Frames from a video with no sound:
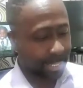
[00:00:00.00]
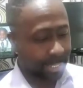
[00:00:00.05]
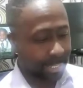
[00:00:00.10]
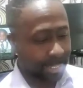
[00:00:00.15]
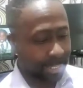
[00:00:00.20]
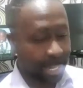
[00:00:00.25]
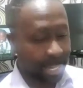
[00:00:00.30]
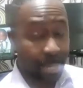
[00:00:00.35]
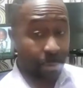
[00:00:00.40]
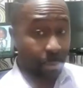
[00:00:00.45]

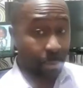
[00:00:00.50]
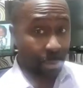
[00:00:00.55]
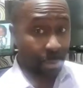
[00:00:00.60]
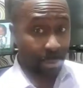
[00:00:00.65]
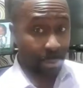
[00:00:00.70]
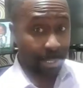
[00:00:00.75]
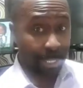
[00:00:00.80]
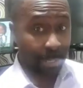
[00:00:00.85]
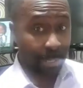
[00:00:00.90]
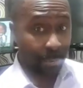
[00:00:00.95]
then do
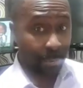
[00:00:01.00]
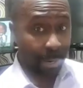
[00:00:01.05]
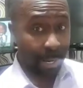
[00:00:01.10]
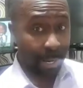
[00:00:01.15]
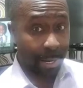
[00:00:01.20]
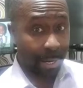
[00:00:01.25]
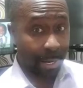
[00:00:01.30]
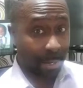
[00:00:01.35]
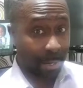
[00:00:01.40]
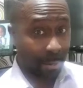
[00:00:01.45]
something
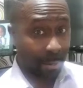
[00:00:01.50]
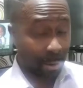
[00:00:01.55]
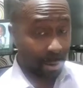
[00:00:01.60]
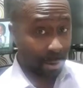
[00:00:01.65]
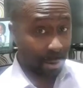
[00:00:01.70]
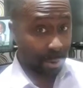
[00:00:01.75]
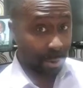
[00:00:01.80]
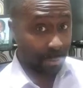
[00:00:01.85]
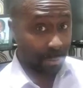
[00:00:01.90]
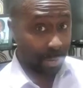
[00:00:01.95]
way
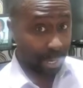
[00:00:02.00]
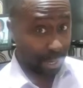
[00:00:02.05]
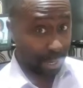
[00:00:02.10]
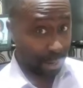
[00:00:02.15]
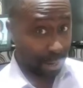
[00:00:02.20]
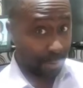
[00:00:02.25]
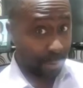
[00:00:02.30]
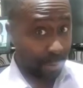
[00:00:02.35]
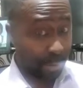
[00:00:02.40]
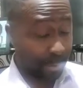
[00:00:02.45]
not
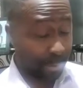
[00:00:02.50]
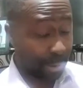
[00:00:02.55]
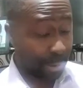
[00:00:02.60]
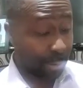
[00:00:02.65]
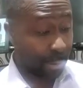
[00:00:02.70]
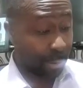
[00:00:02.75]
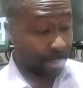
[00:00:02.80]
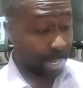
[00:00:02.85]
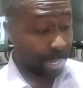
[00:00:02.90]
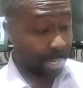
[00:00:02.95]

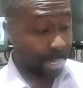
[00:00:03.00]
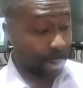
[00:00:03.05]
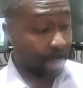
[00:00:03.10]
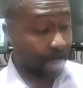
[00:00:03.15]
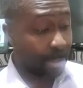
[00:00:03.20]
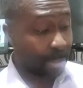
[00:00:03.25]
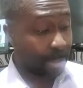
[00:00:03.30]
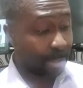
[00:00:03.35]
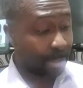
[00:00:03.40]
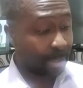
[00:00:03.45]
really
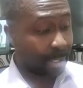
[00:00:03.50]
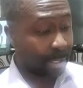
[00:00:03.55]
common.